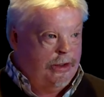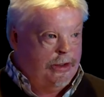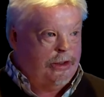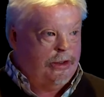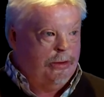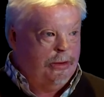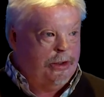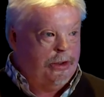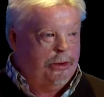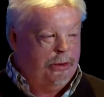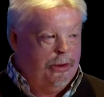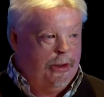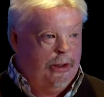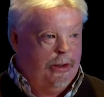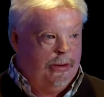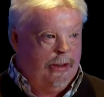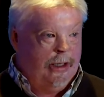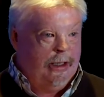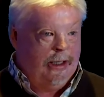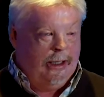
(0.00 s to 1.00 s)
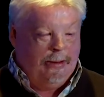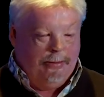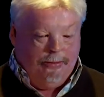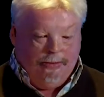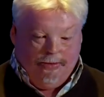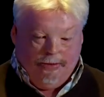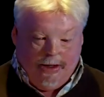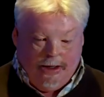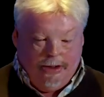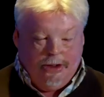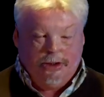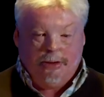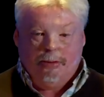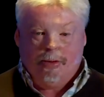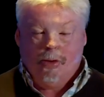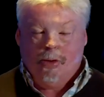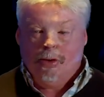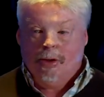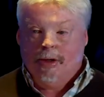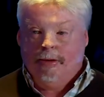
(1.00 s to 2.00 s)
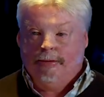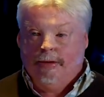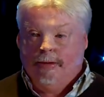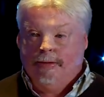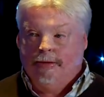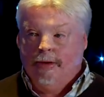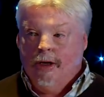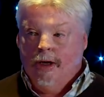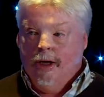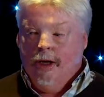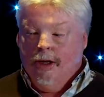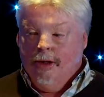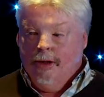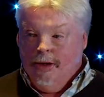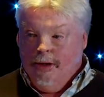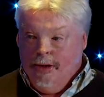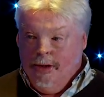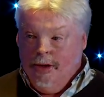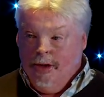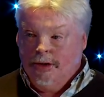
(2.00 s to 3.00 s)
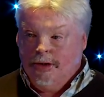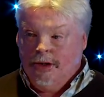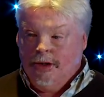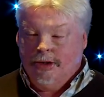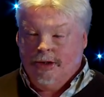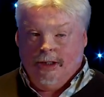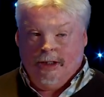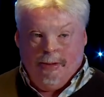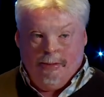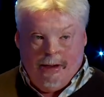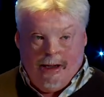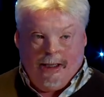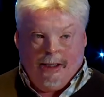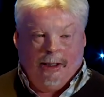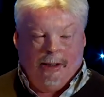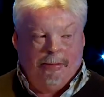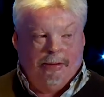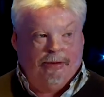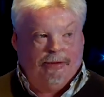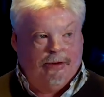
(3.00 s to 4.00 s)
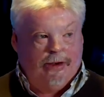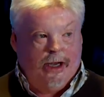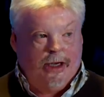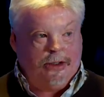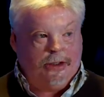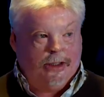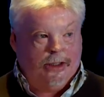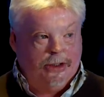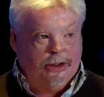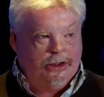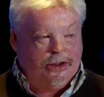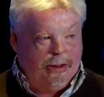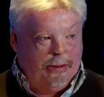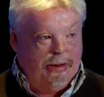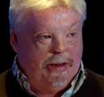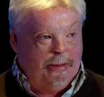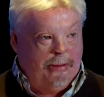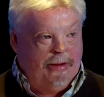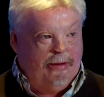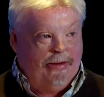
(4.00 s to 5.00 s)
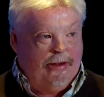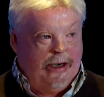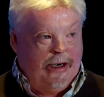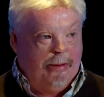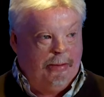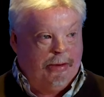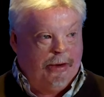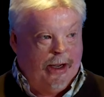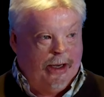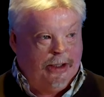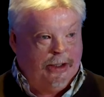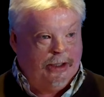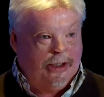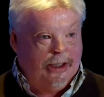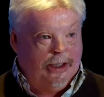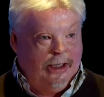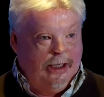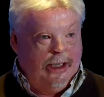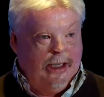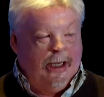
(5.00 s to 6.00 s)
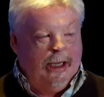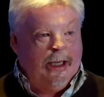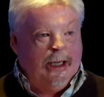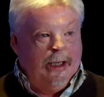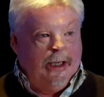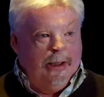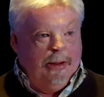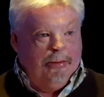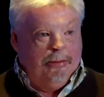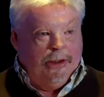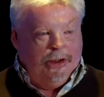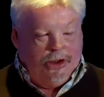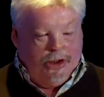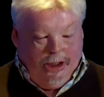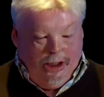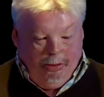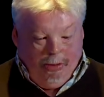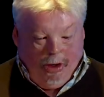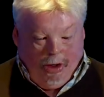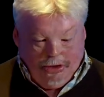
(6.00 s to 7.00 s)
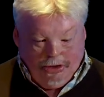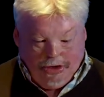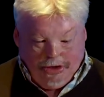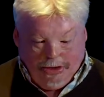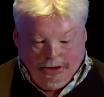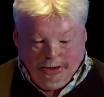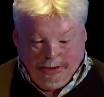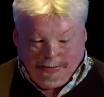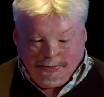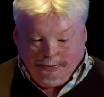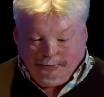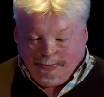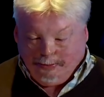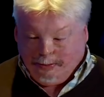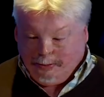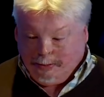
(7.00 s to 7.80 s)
just to assure you, right, I'm very supportive of the nurses and the medical profession, and some of them are very bright. But she wasn't.